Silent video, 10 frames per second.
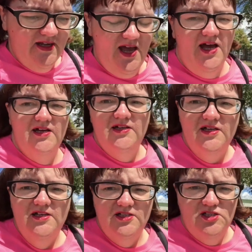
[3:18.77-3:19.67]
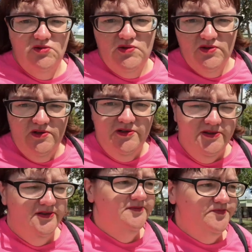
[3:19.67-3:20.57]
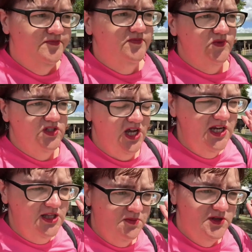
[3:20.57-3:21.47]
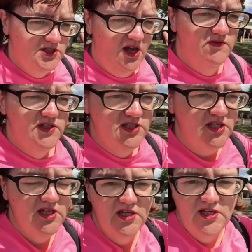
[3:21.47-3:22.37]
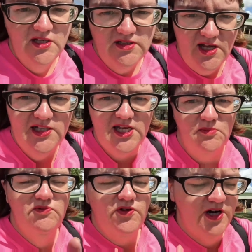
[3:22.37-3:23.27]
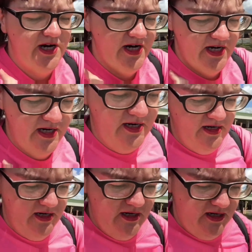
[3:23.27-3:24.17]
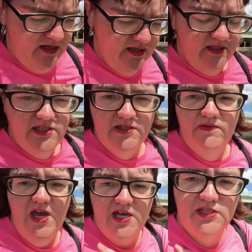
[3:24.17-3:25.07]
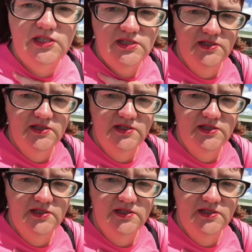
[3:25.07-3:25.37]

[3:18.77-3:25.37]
yeah so we're done at the post office now it's time for CVS